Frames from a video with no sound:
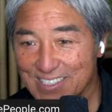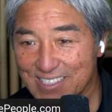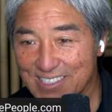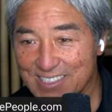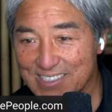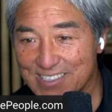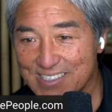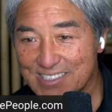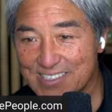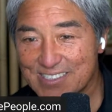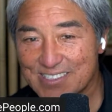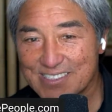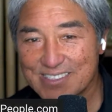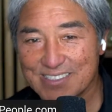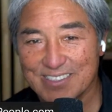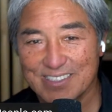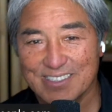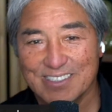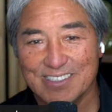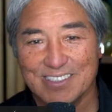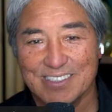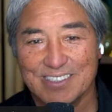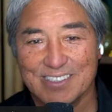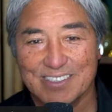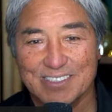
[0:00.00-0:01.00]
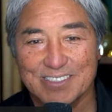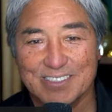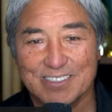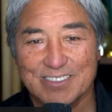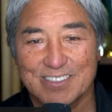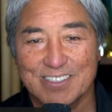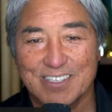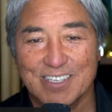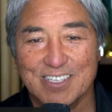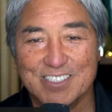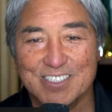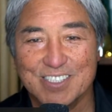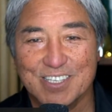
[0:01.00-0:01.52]
Let's see.
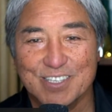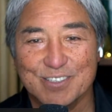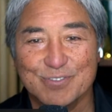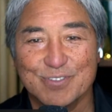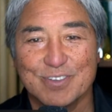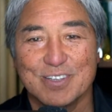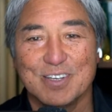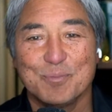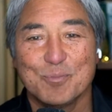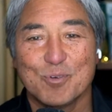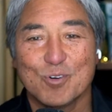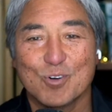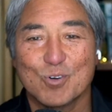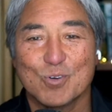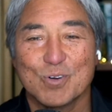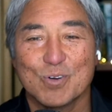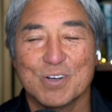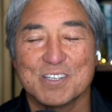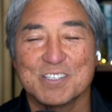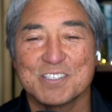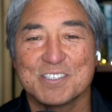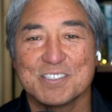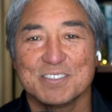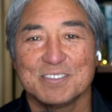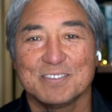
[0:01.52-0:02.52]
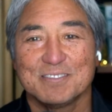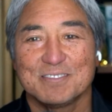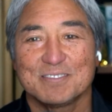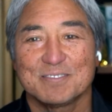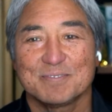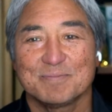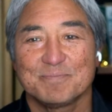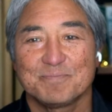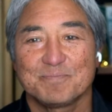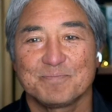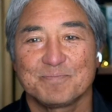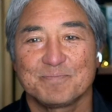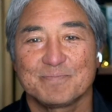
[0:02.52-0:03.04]
Okay, Jeff, any more
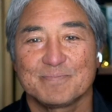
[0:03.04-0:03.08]
questions?